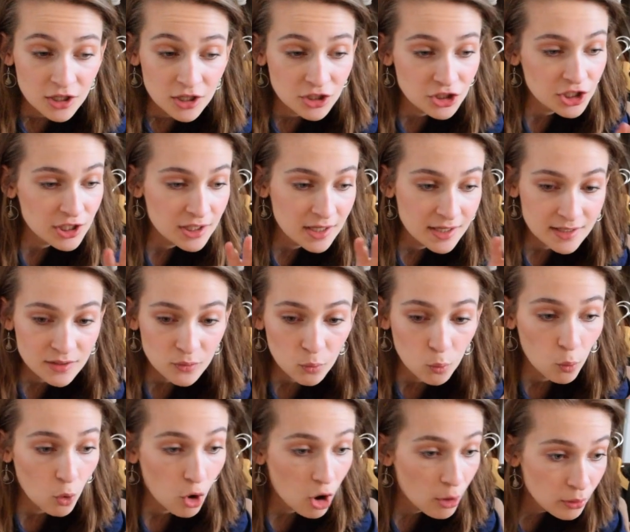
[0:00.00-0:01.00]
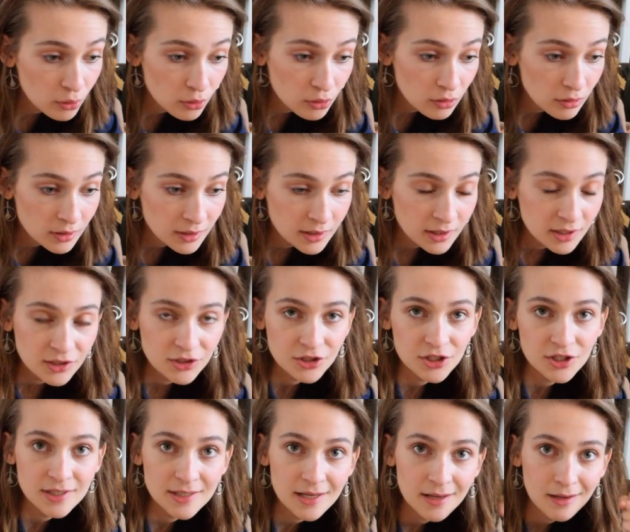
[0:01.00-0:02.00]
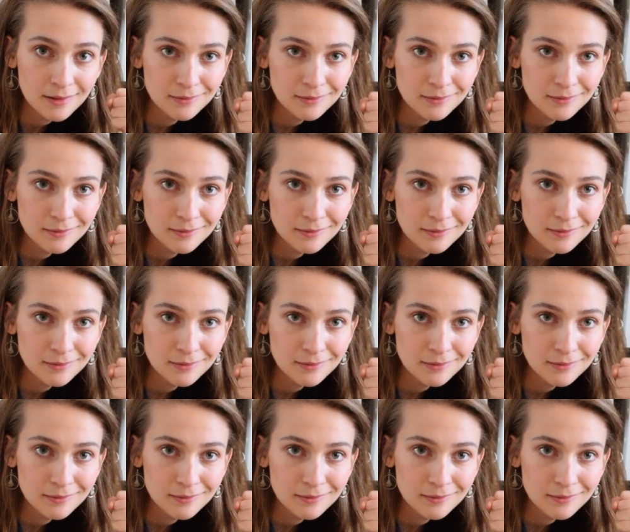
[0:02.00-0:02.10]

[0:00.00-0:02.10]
she doesn't wobble. She's